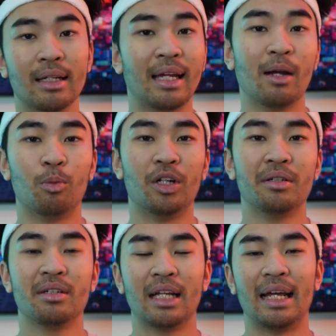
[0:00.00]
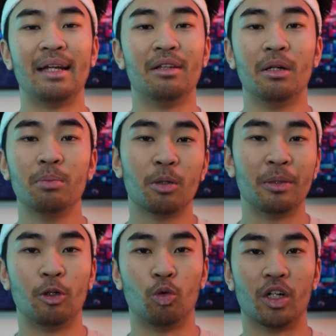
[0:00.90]
Cameron, a lumber
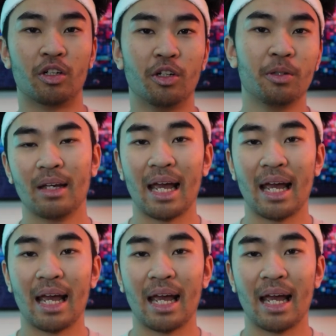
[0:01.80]
mill worker,